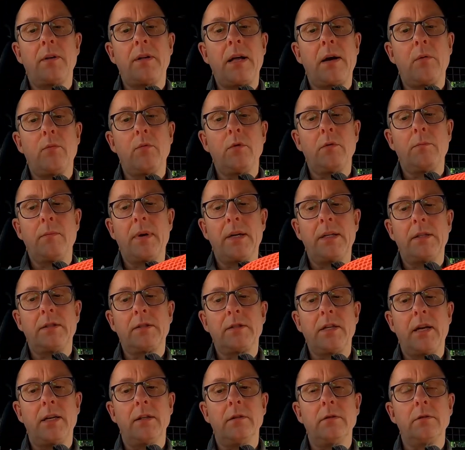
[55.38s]
but that would make
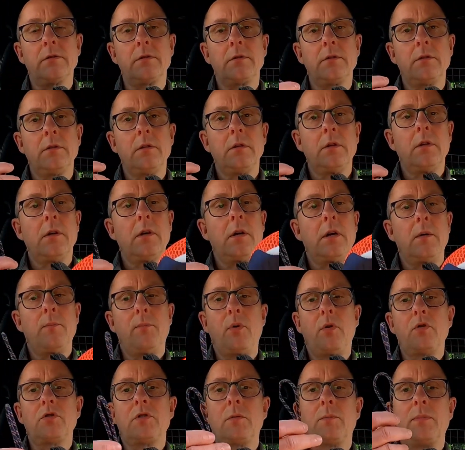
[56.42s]
sense.
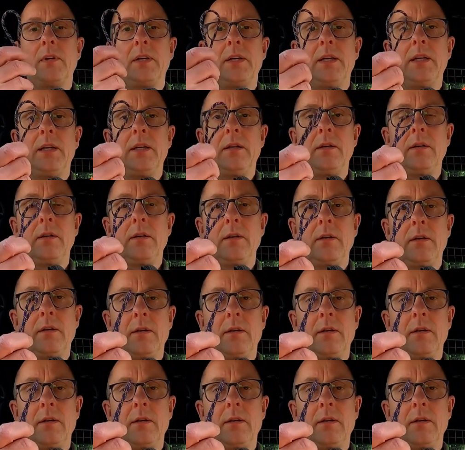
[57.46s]
And possibly